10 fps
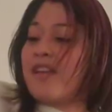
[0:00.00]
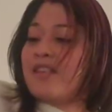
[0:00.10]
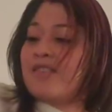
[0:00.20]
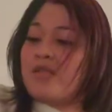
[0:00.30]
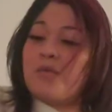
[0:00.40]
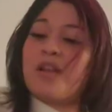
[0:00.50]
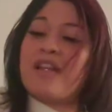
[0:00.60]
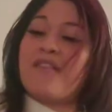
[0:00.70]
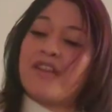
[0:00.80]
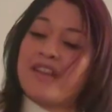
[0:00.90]
Do
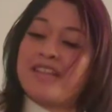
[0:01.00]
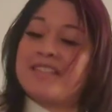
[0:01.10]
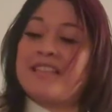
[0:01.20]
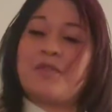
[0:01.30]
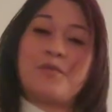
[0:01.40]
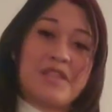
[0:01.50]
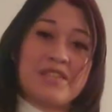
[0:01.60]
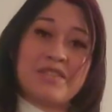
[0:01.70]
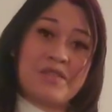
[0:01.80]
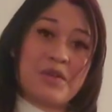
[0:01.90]
whatever it is that you need
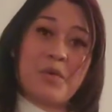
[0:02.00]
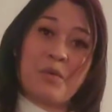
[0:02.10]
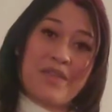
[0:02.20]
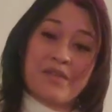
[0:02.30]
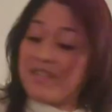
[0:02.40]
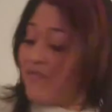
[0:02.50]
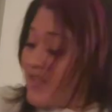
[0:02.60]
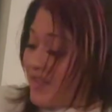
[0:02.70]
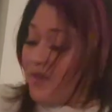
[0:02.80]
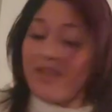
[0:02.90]
to do, whether it's
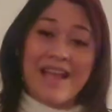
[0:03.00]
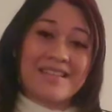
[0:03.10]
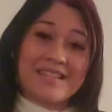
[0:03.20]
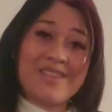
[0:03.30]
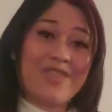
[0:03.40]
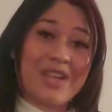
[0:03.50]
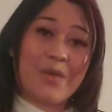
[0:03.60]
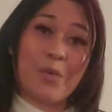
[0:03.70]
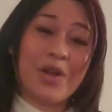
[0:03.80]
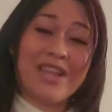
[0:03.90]
physical
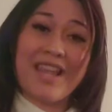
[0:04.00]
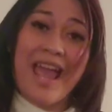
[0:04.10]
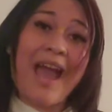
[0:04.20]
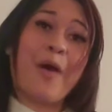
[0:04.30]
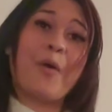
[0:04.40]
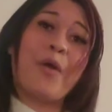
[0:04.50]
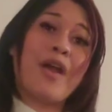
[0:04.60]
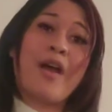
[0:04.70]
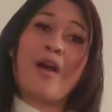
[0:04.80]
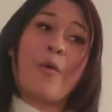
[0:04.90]
activity, working out,
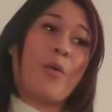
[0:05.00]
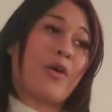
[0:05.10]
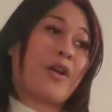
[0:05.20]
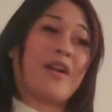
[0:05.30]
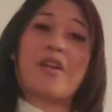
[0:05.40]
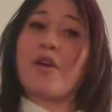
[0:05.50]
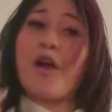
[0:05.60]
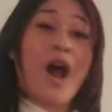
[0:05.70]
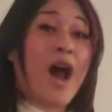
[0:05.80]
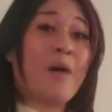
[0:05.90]
or your
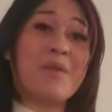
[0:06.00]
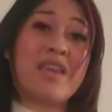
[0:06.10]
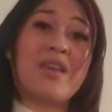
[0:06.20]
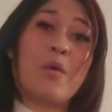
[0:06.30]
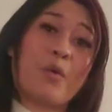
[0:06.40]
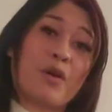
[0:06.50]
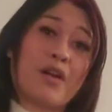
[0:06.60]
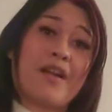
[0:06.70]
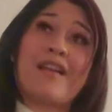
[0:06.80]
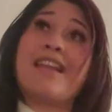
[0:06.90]
hobby,
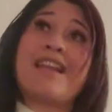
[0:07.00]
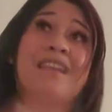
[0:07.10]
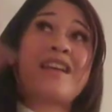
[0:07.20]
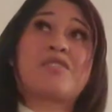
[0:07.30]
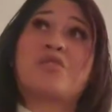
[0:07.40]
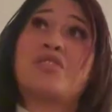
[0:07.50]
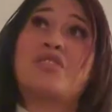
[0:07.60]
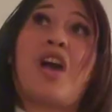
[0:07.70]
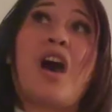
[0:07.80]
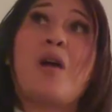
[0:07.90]
or getting an extra
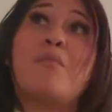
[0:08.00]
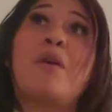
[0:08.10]
job.